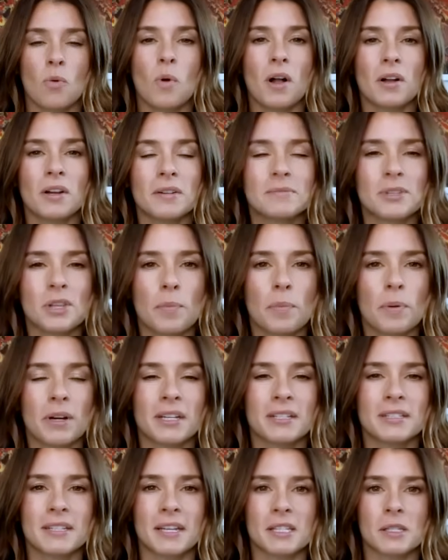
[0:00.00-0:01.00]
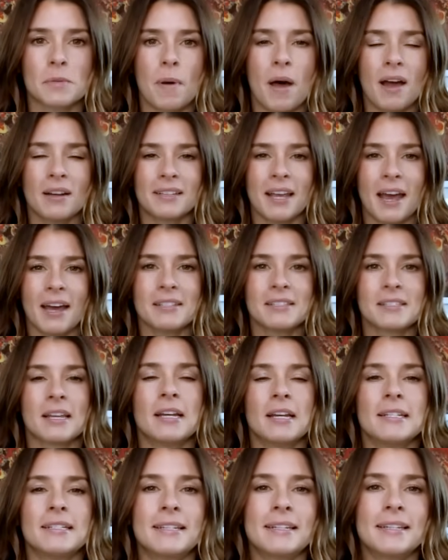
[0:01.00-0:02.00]
Welcome to the Pretty Intense
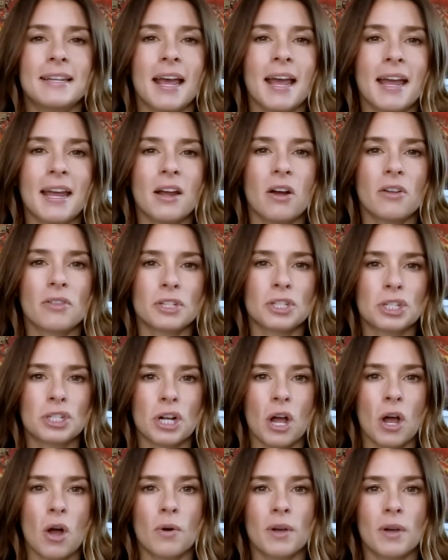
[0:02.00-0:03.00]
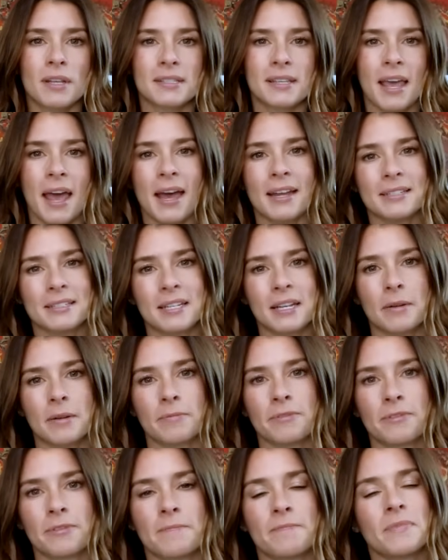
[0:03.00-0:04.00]
podcast. Today on the show is Kat
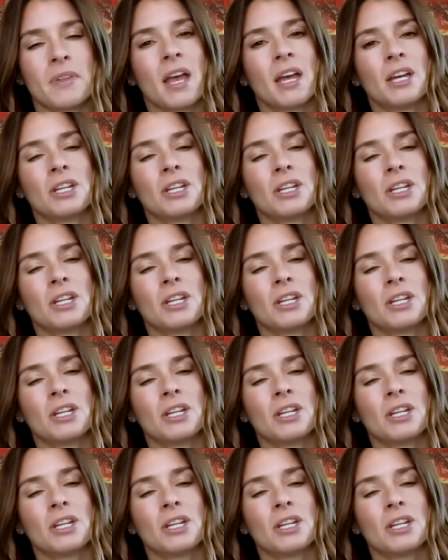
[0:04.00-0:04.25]
Timpf.